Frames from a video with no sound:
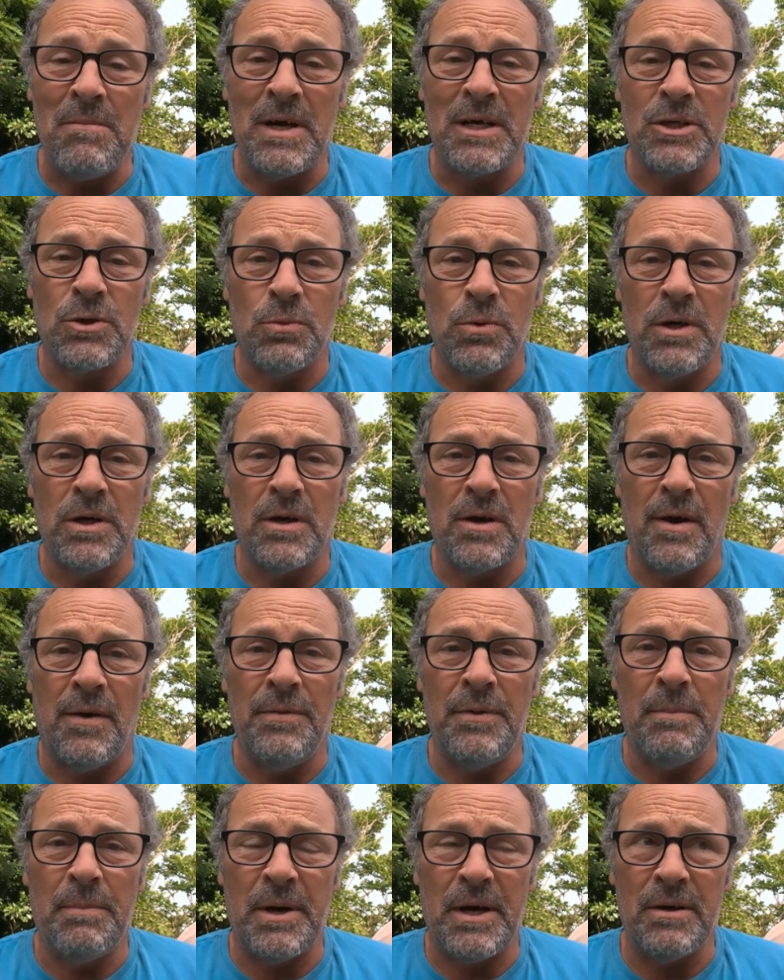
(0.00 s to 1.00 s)
much work on
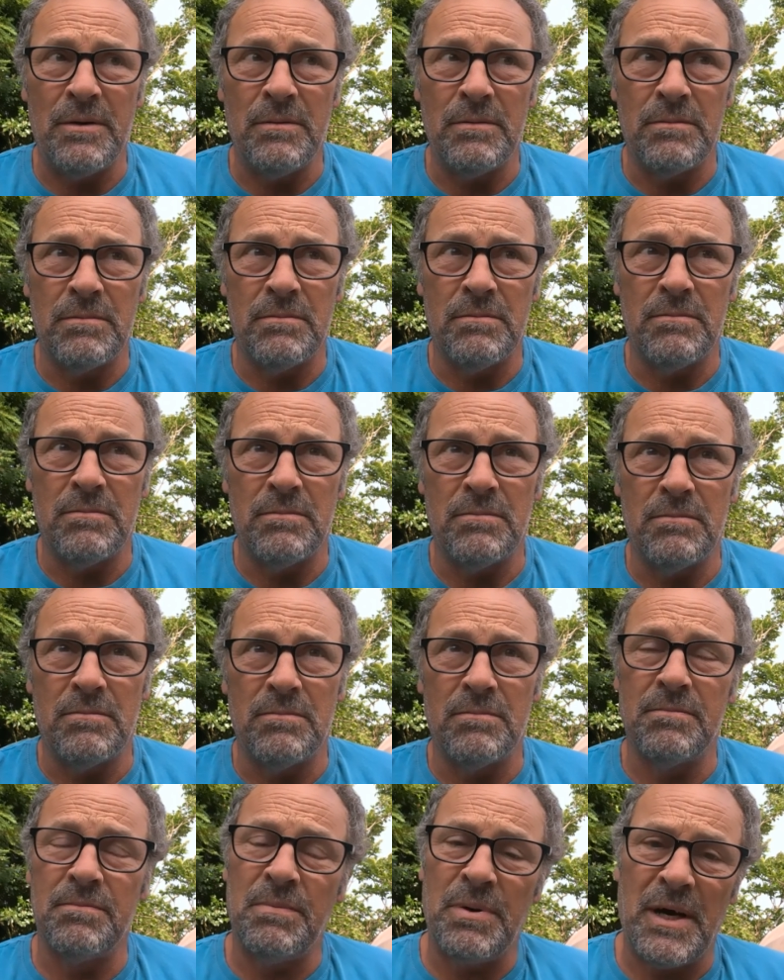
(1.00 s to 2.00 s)
the boat,
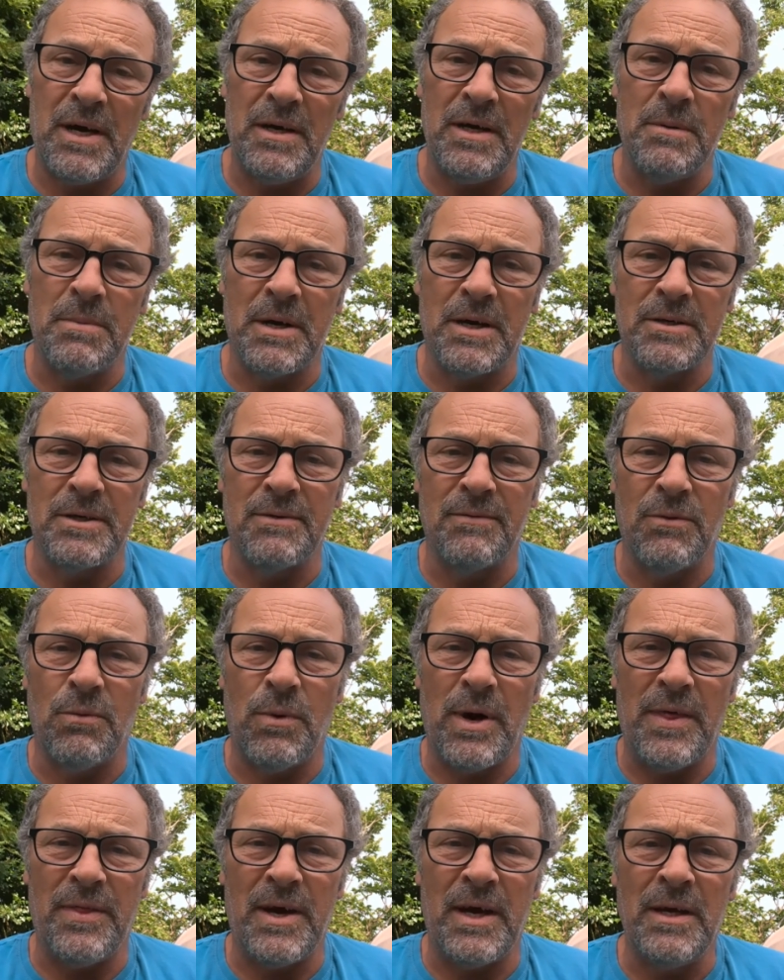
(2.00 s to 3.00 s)
partly because of the
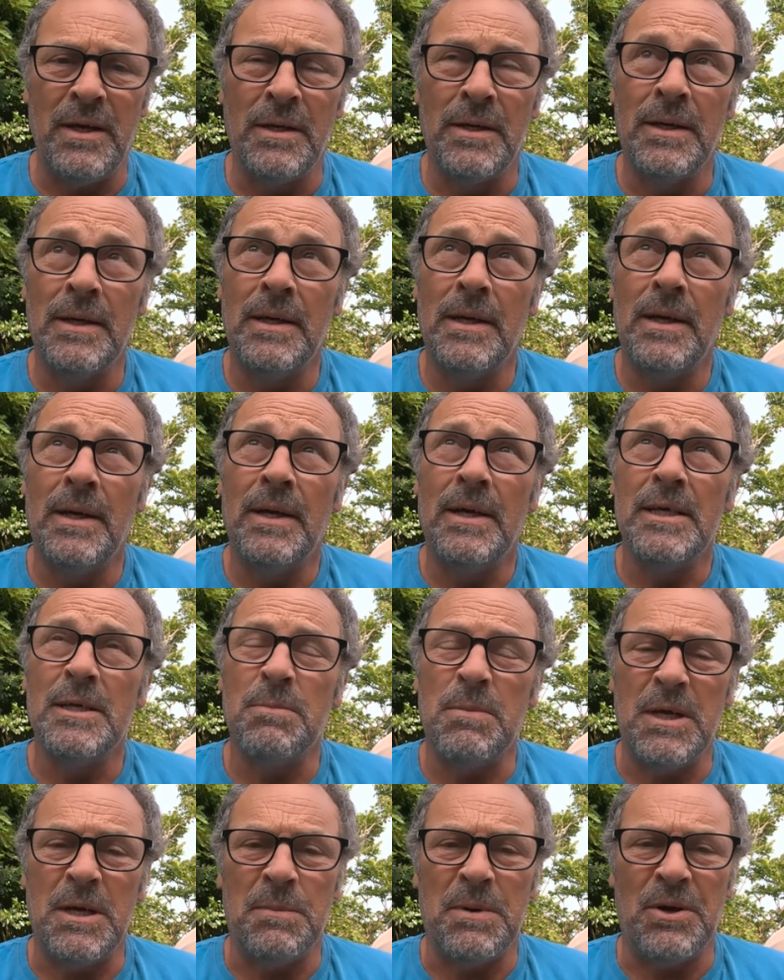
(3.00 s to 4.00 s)
weather. It's
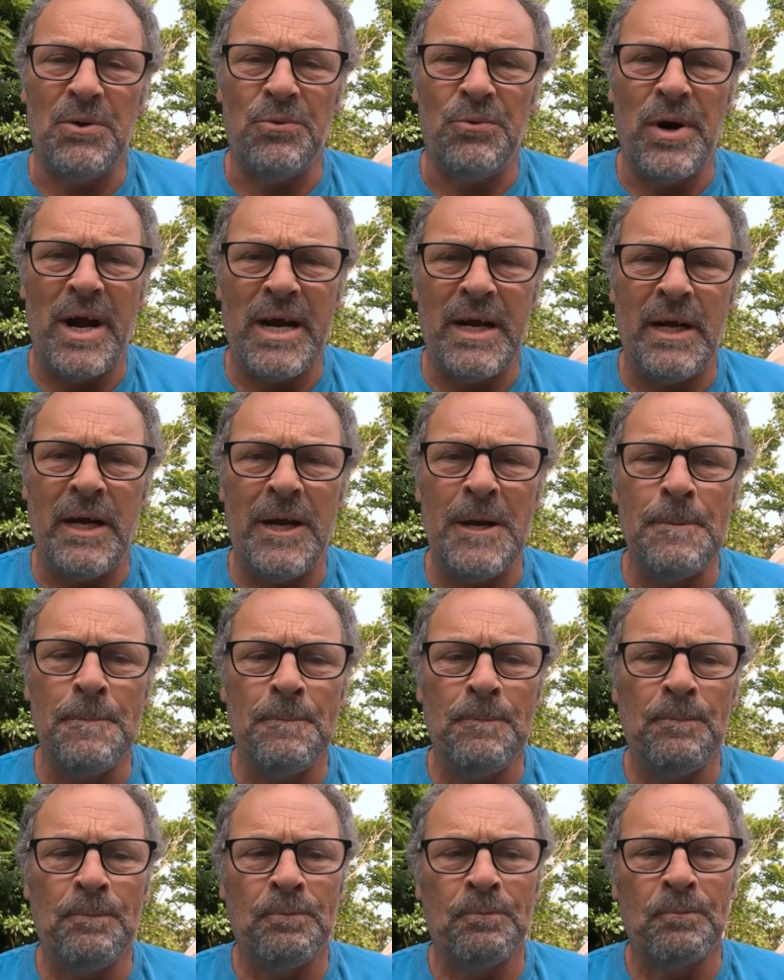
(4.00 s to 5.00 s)
been a bit rainy,
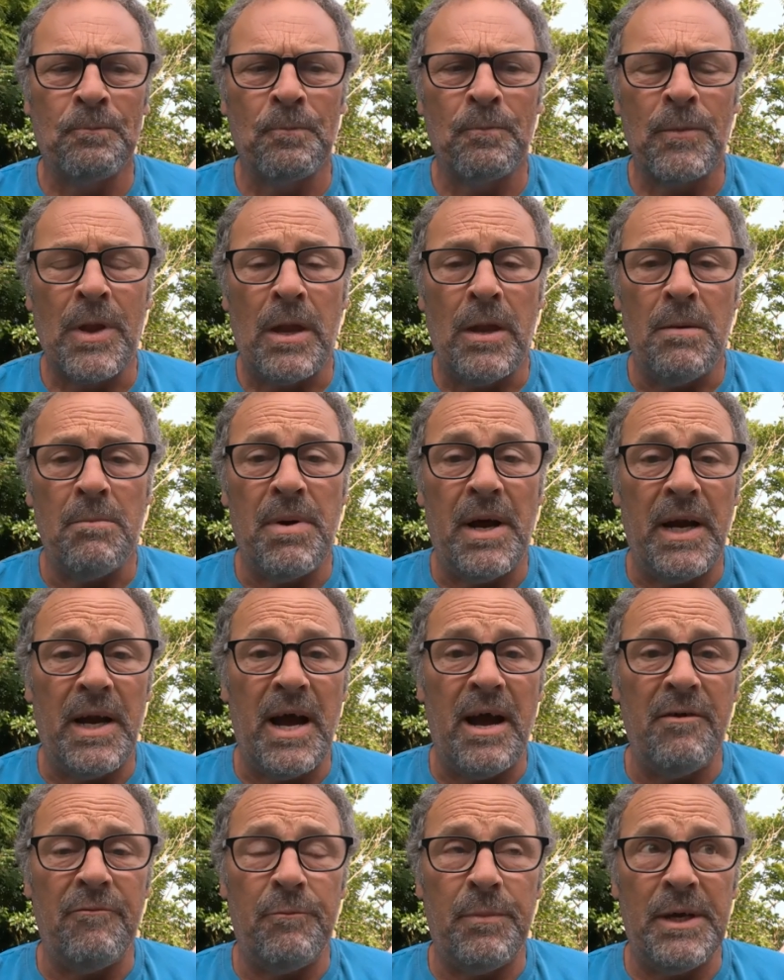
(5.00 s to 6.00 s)
but
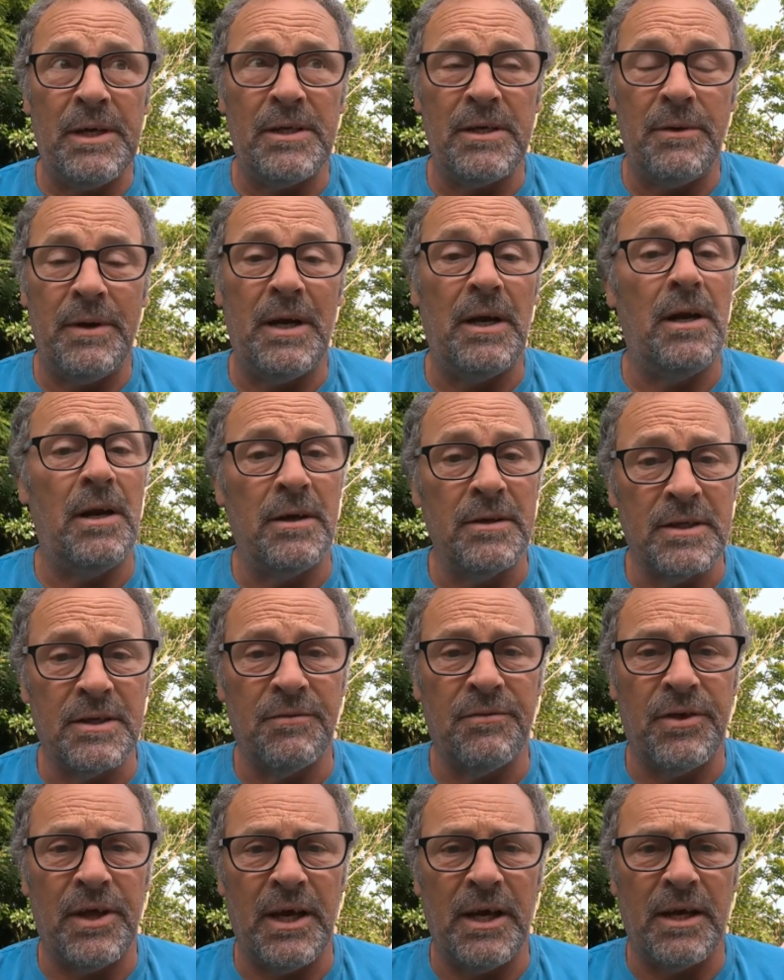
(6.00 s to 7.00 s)
I've been doing lots
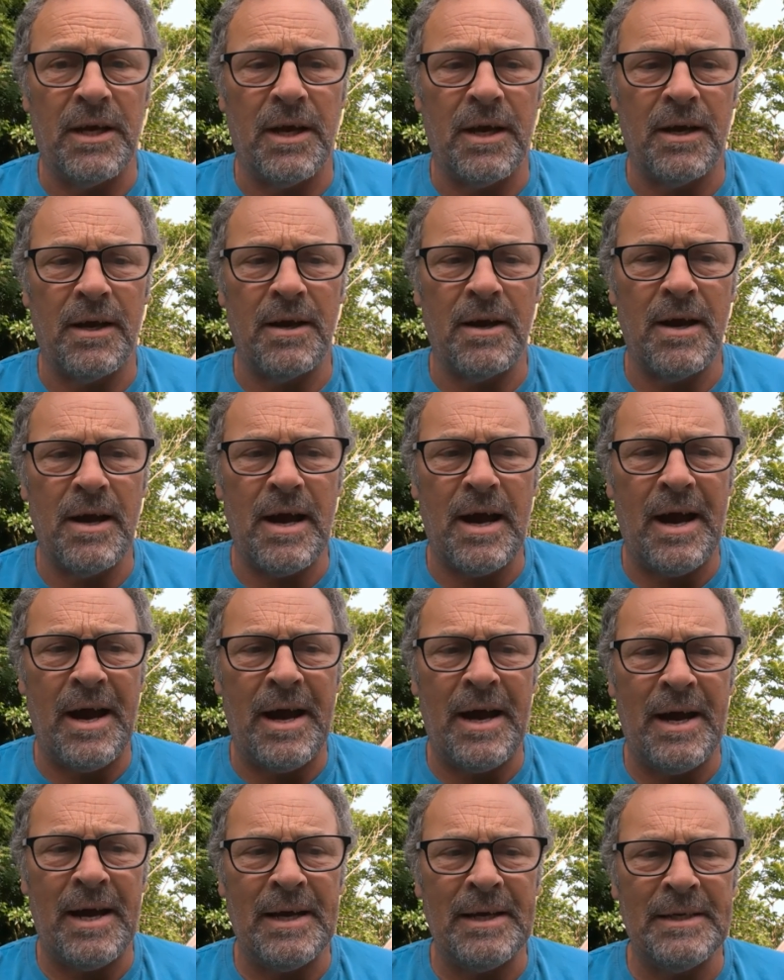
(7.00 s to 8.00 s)
of thinking
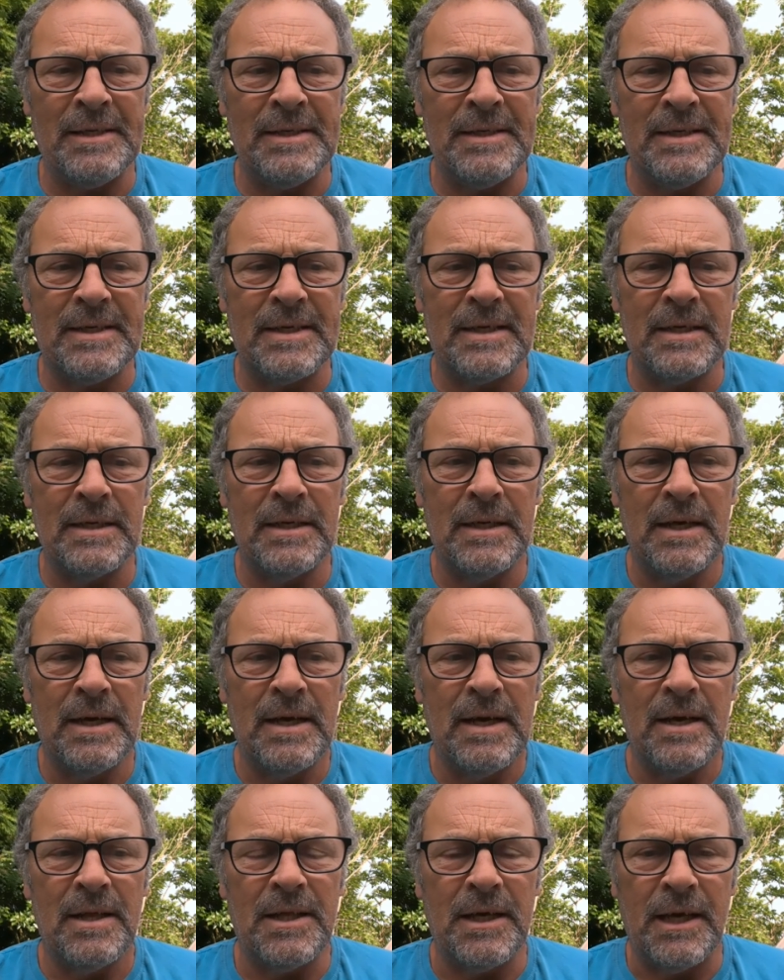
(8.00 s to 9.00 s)
and
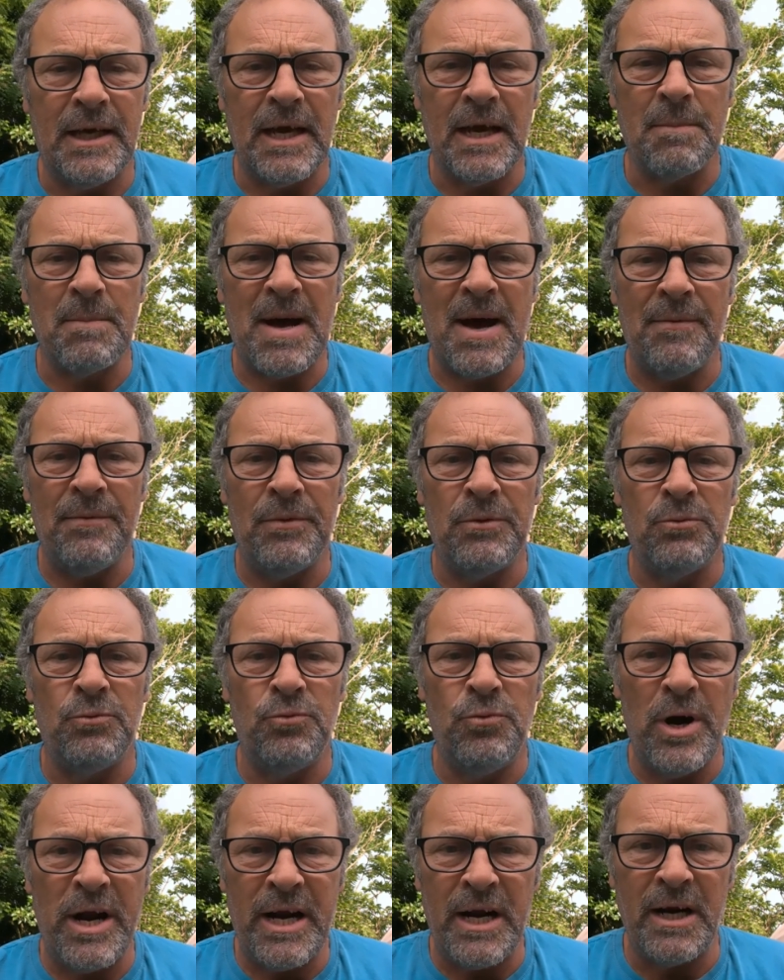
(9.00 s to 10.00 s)
thinking about the
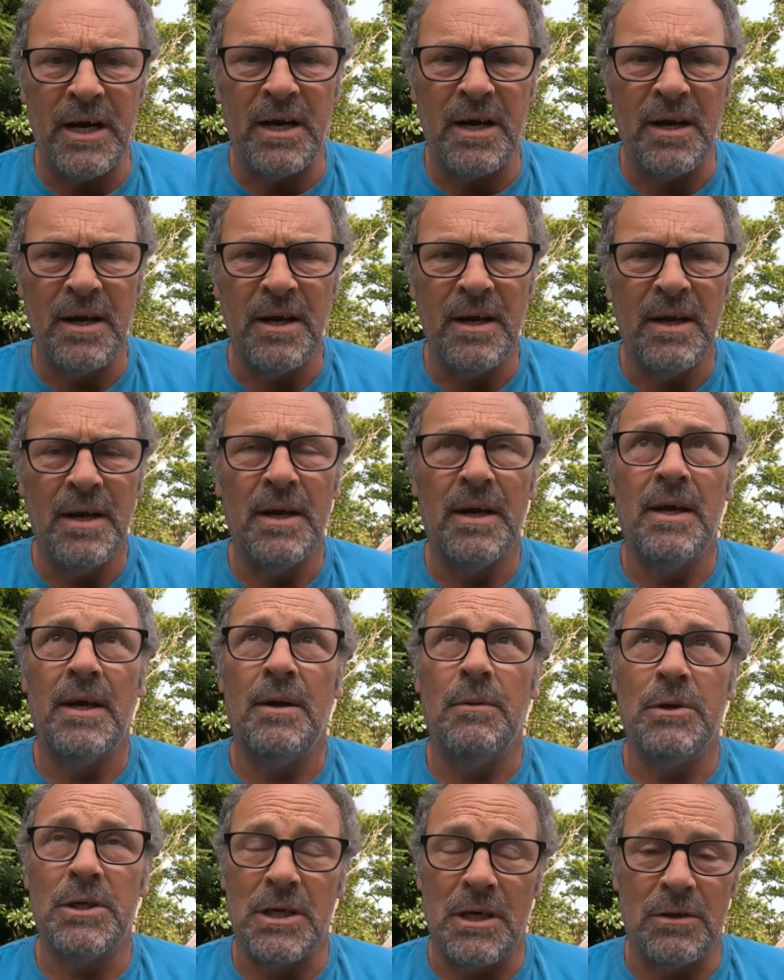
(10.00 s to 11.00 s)
rig,
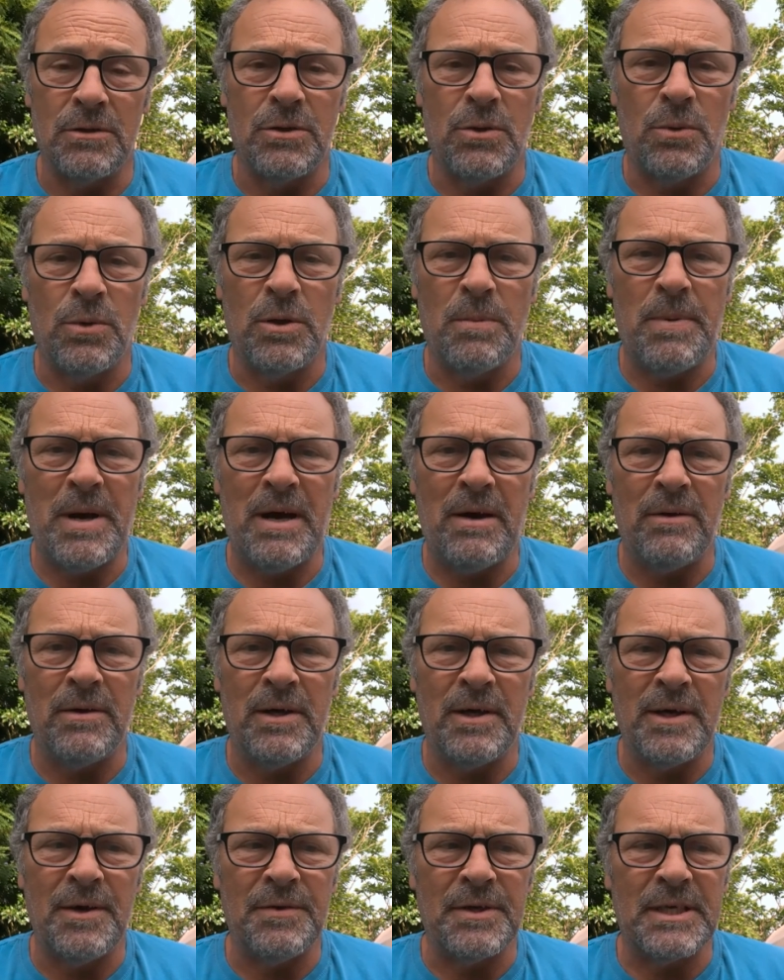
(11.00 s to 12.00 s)
which I'll talk about
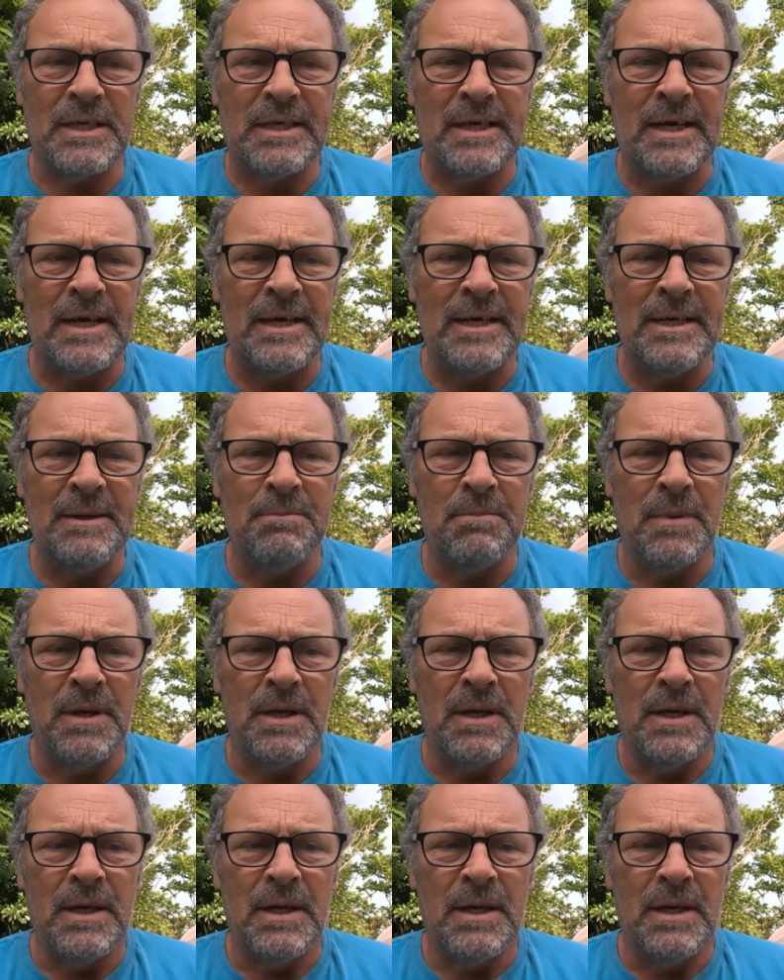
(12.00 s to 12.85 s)
another time,